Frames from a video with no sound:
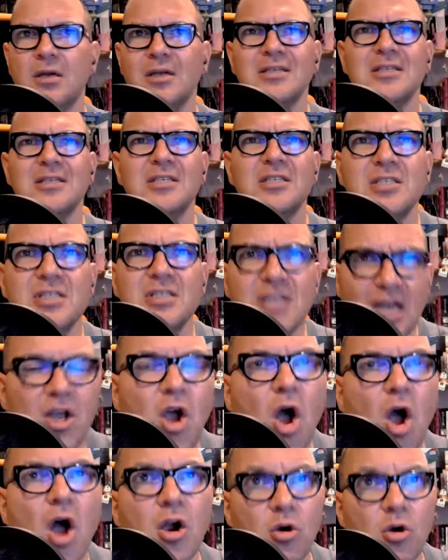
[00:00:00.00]

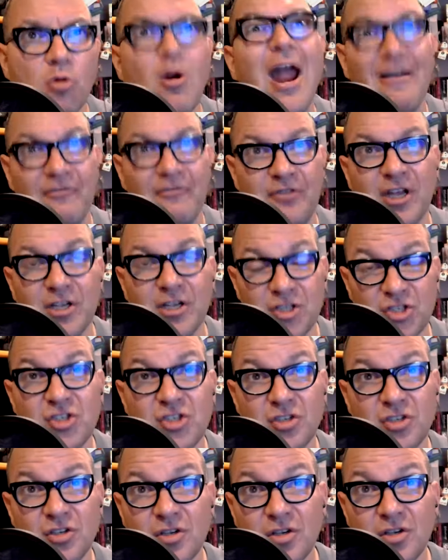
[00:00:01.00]
silicon
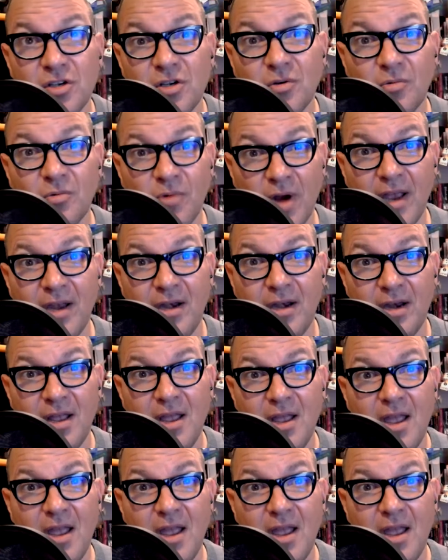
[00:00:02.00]
graphics, right?